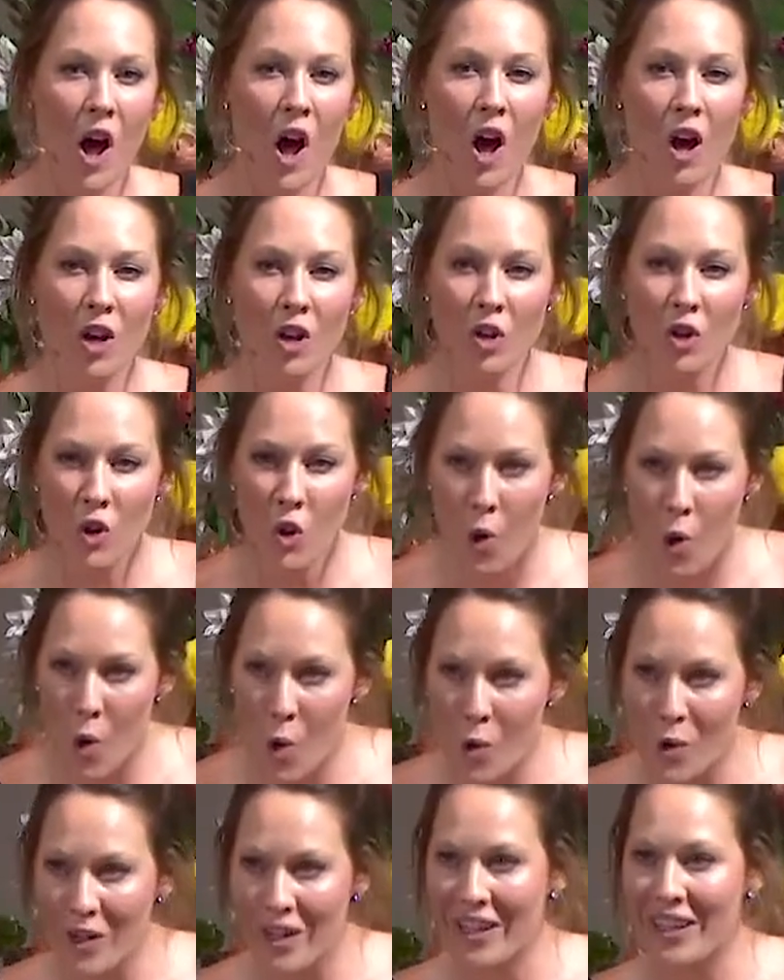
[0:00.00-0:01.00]

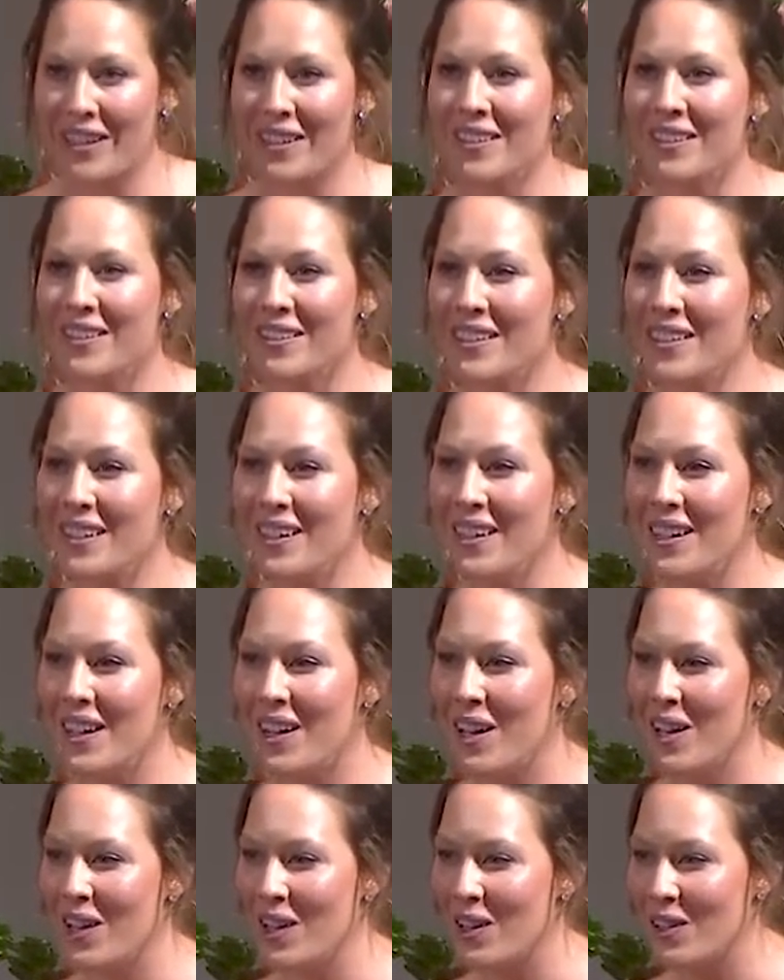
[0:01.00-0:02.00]
according
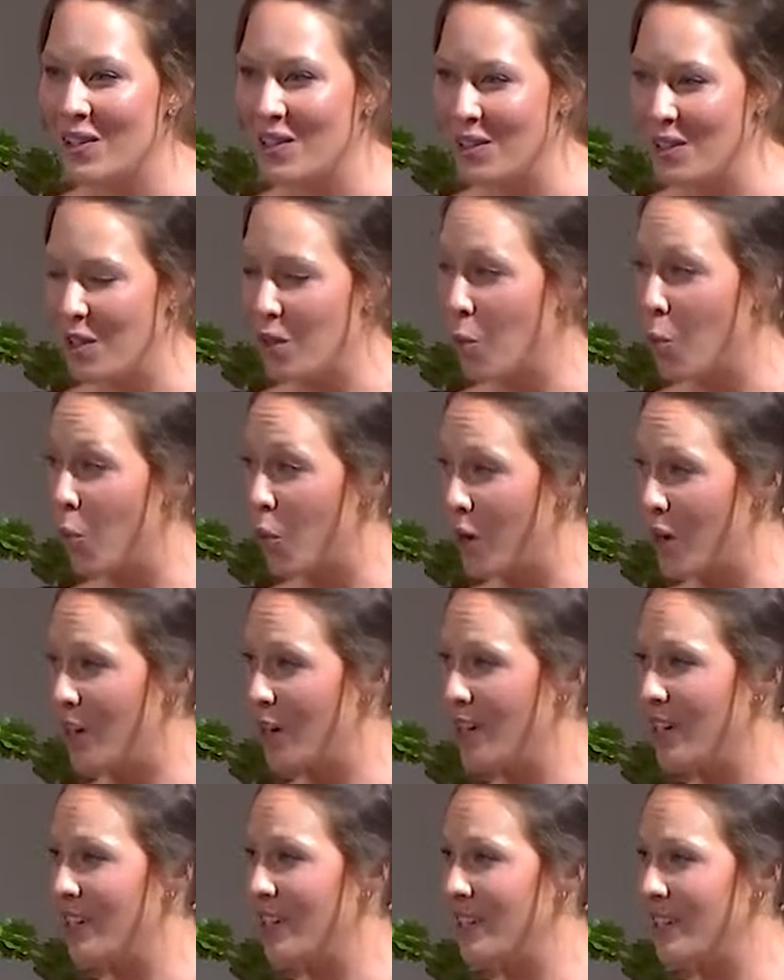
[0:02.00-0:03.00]
to the
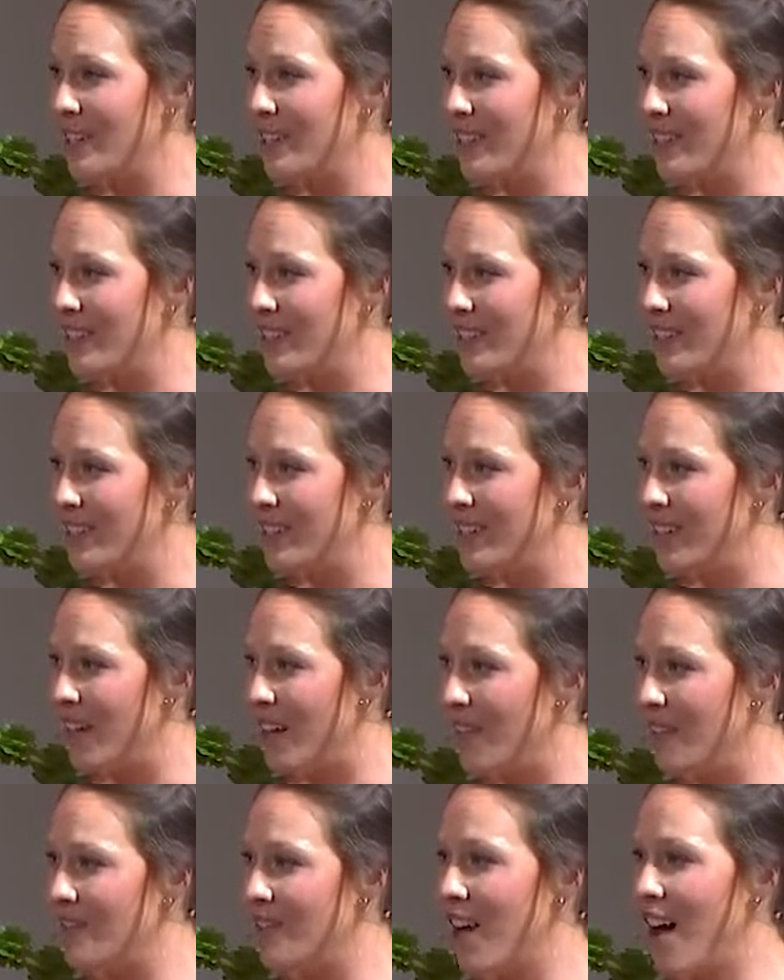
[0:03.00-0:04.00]
Word
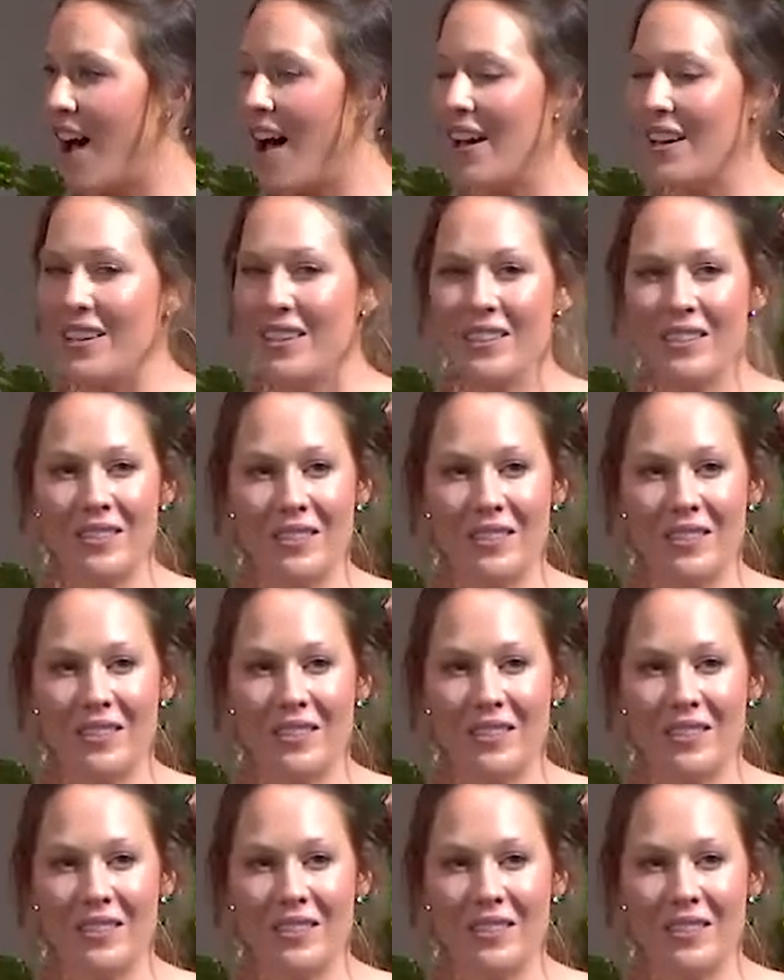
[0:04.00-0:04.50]
of God.